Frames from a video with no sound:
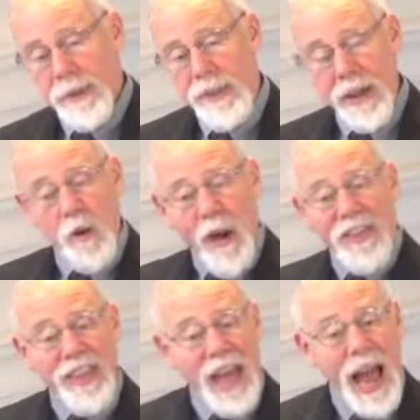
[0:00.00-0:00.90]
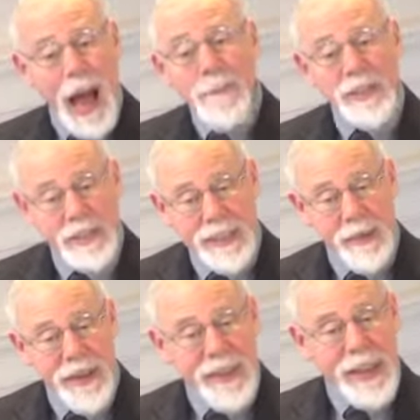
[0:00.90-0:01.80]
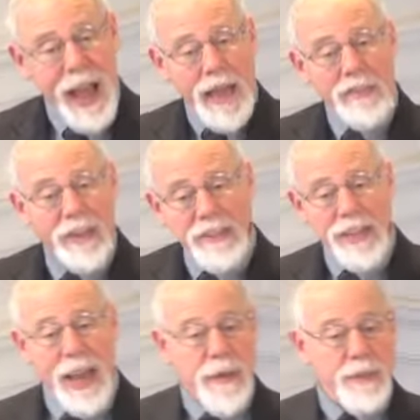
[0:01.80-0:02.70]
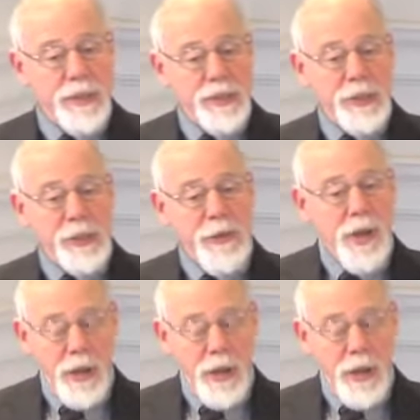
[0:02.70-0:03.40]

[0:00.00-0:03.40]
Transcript: But then quite the opposite, quite the contrast happened to